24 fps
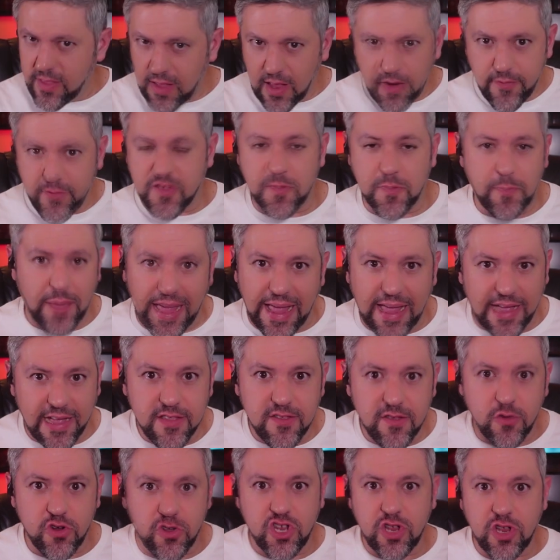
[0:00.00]
none of it's banned
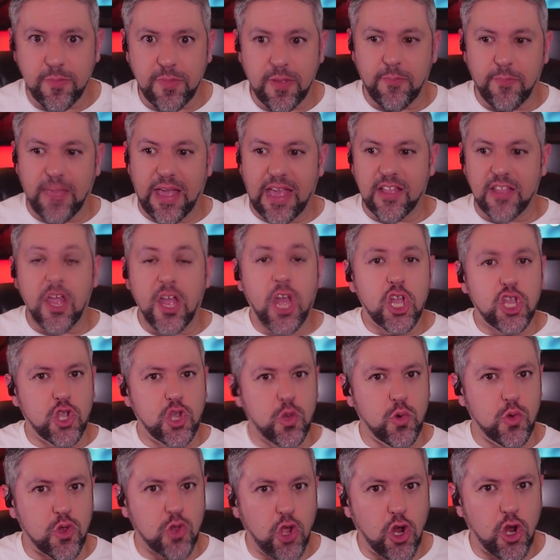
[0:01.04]
or shouldn't be banned to
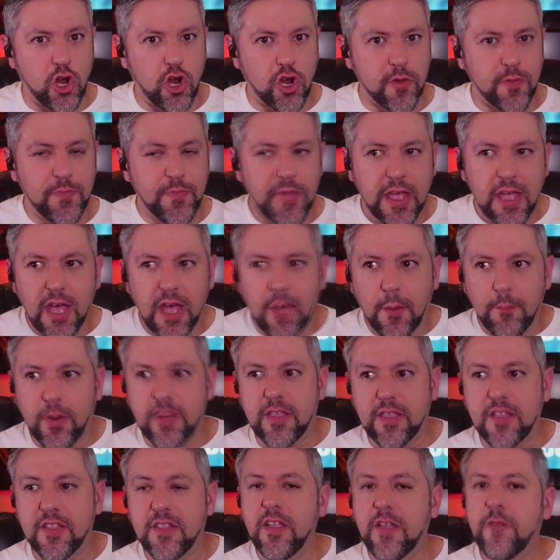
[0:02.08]
learn. But
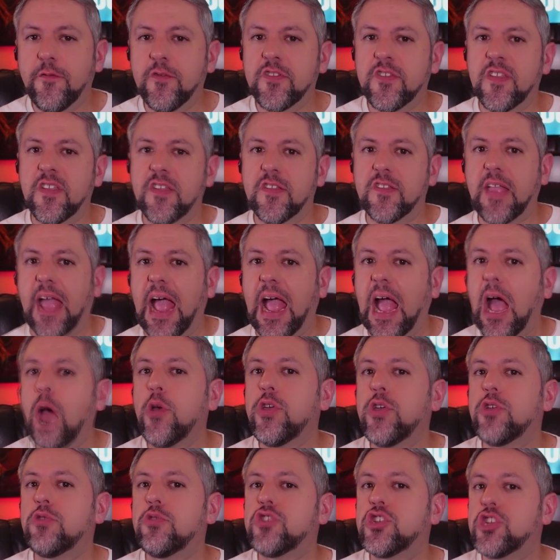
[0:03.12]
the difference is how
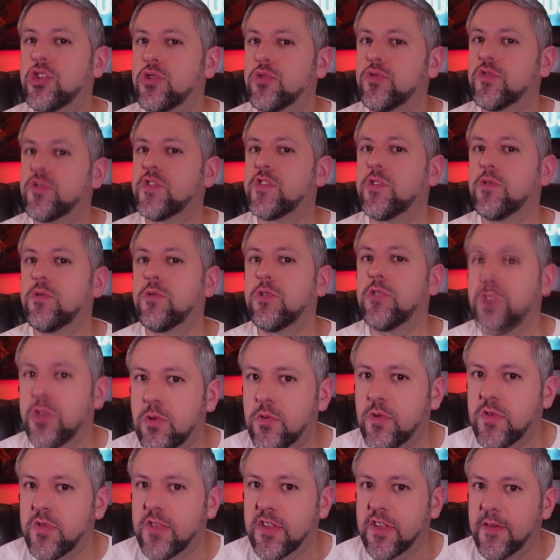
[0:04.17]
you choose to
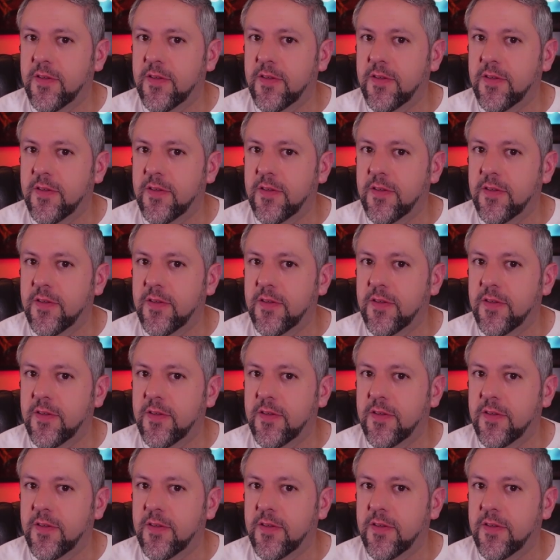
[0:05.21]
use